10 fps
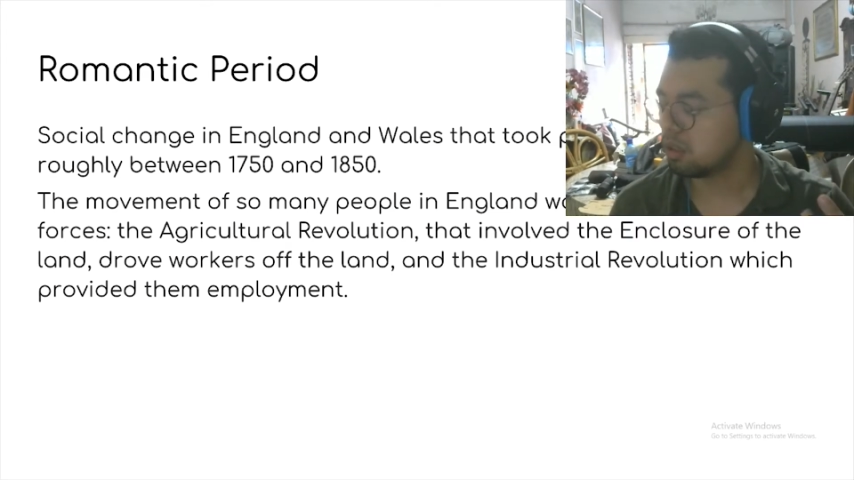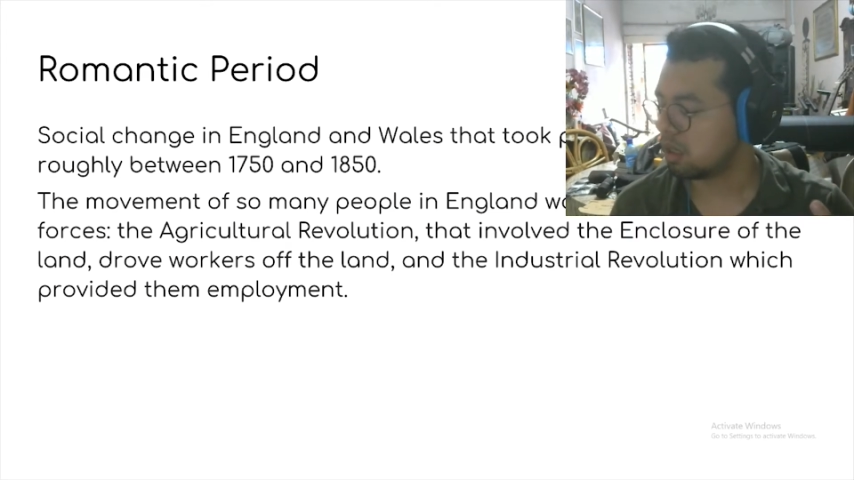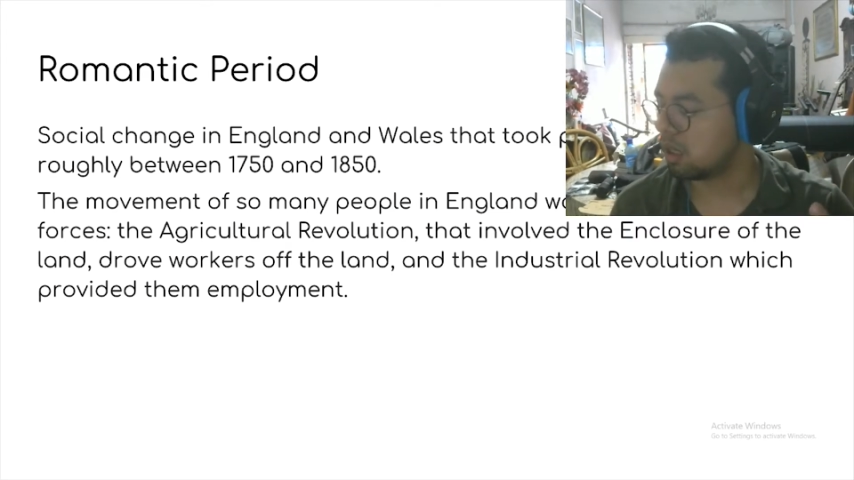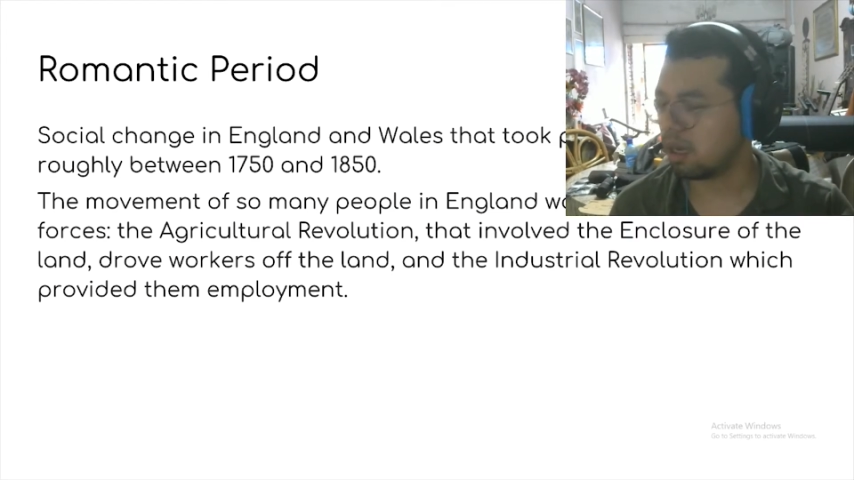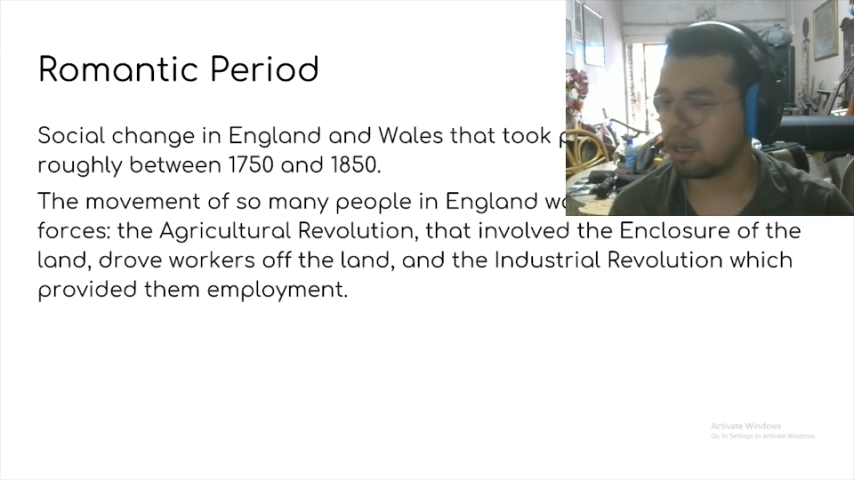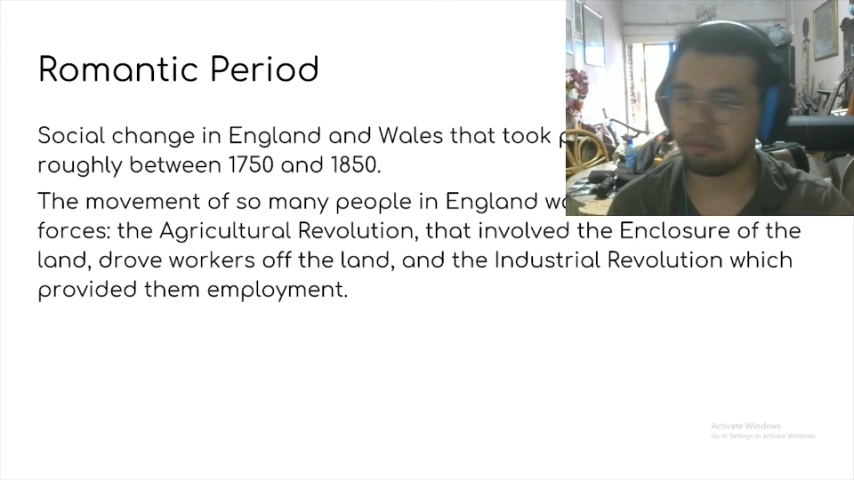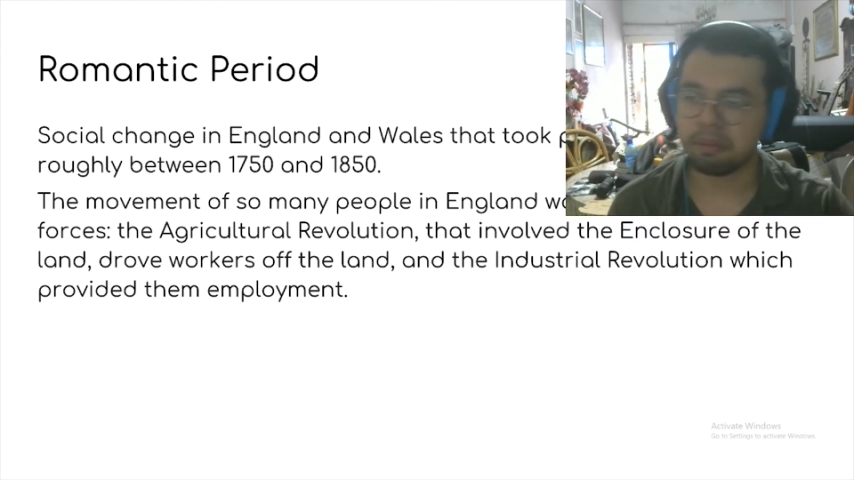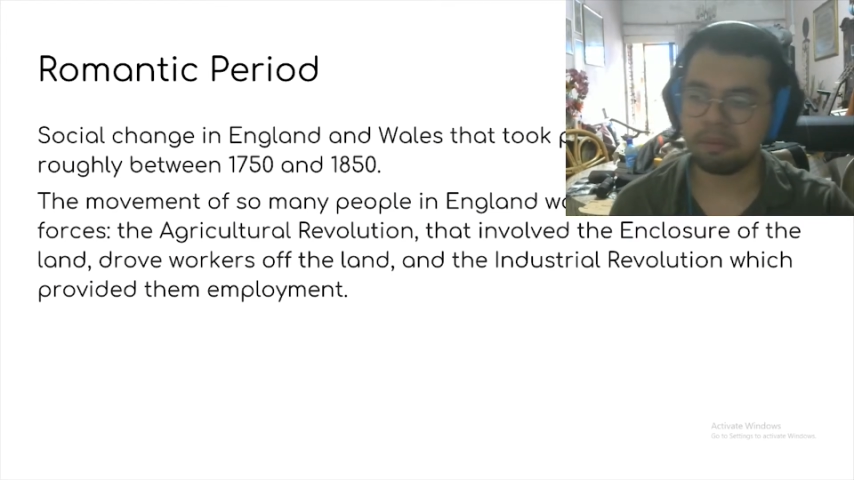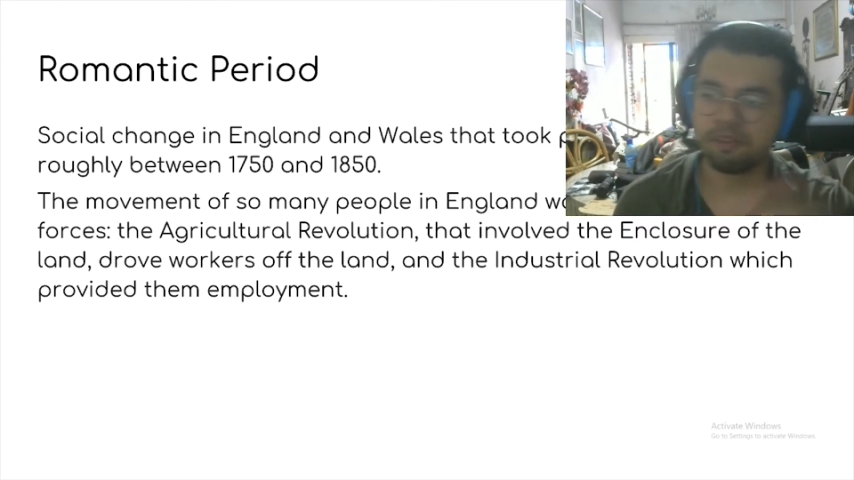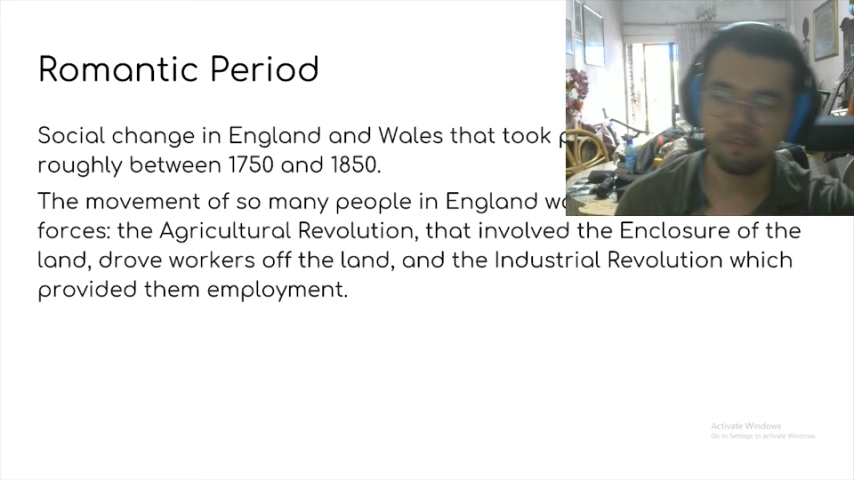I can't
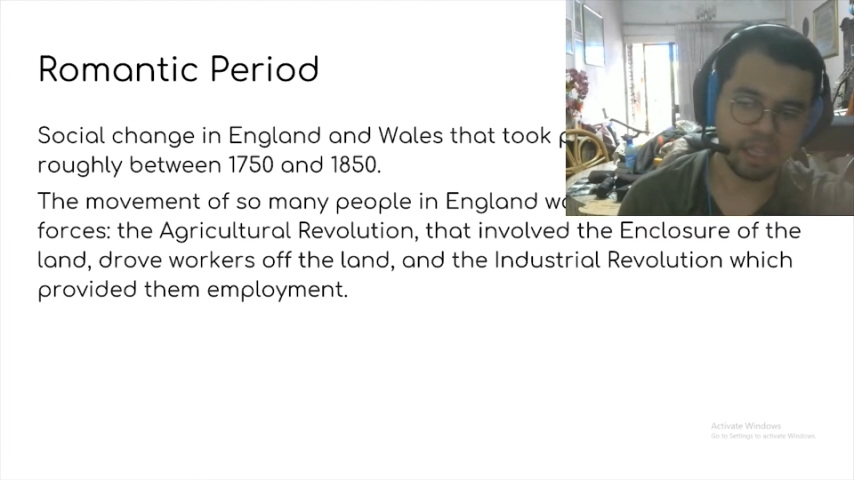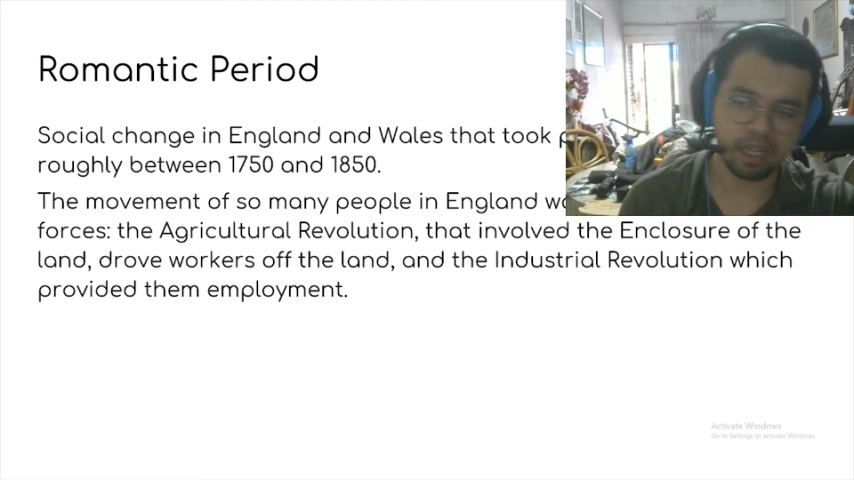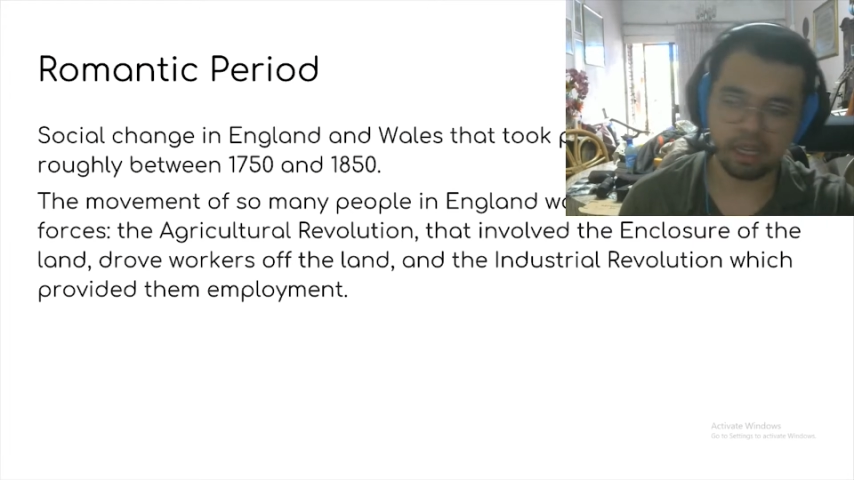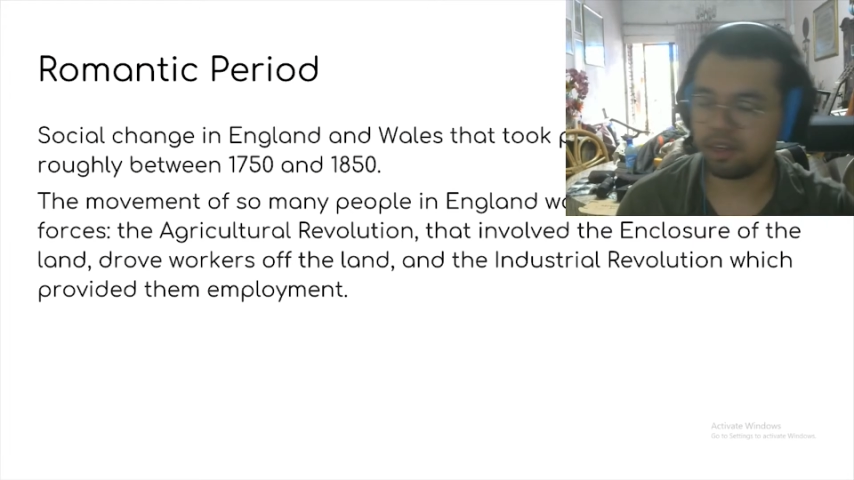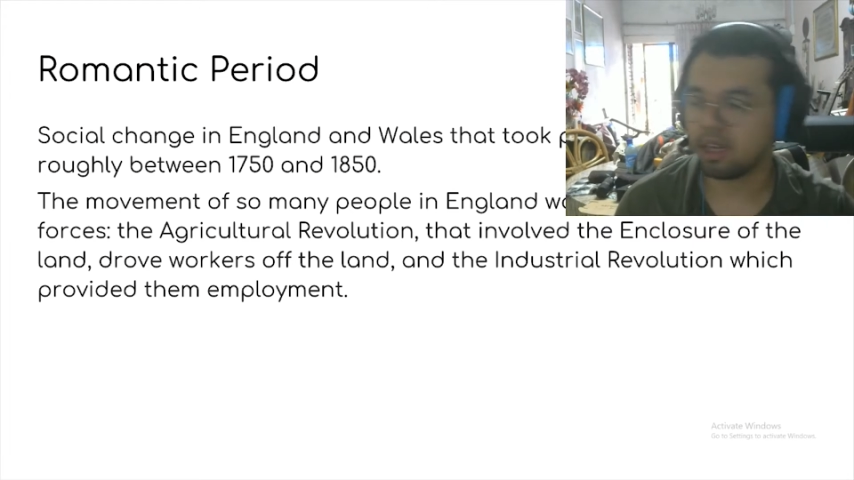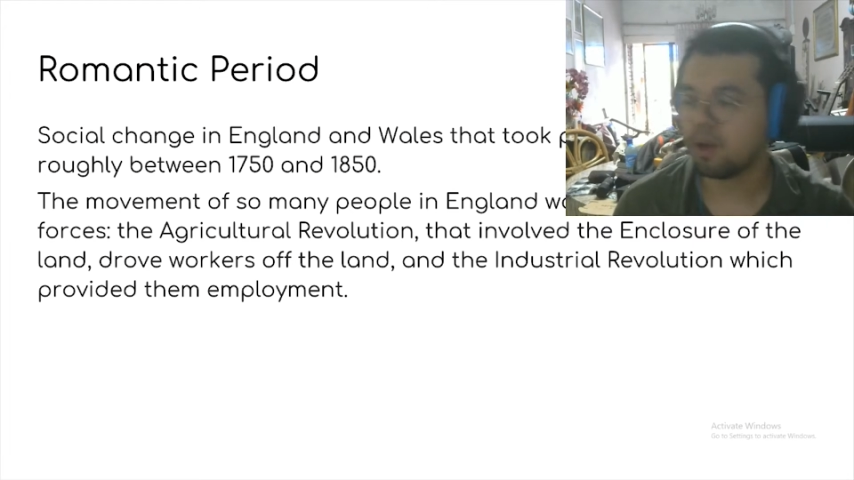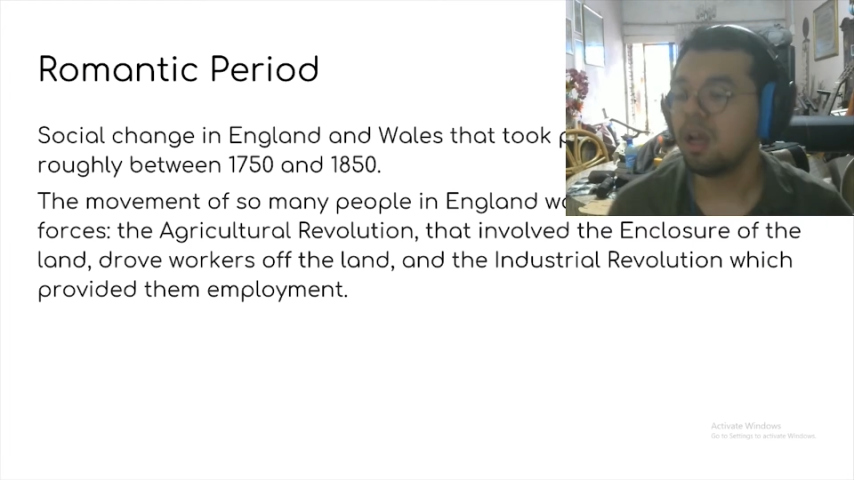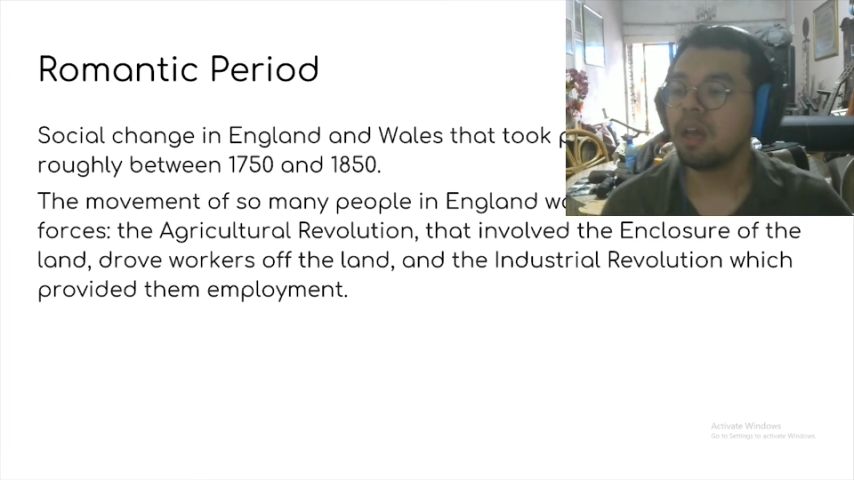remember, forget it for now.